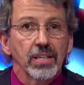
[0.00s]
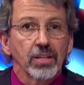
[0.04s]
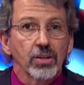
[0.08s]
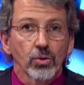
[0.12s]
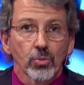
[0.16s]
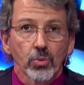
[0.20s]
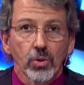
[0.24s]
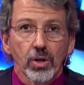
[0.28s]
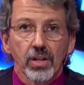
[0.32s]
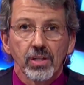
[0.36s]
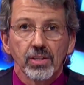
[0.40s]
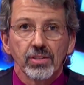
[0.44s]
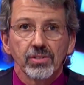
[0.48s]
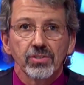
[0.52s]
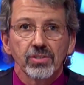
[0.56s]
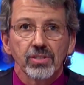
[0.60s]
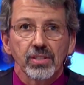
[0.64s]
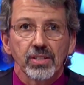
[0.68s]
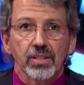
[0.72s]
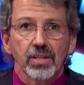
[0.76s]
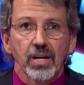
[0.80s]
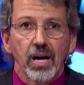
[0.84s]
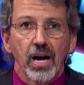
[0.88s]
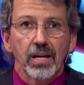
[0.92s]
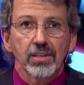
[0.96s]
guerrillas
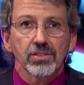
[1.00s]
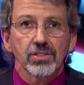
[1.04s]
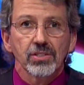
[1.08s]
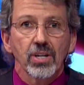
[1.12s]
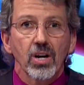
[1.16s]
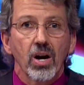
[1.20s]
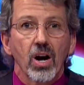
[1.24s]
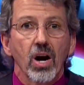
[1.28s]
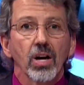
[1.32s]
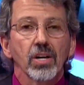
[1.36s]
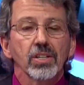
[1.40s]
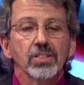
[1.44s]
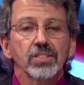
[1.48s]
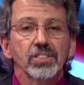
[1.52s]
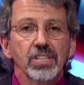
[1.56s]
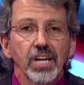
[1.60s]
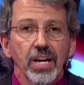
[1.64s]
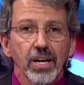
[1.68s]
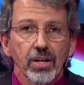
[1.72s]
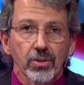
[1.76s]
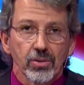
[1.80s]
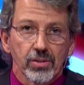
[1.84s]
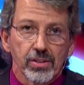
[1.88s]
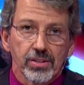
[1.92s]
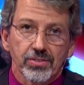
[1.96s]
in Gaza are
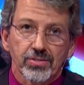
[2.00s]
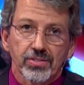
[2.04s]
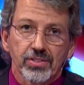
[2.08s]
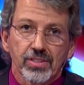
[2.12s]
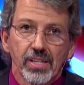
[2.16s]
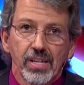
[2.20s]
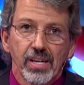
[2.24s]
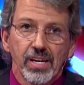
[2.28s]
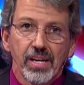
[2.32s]
terrorists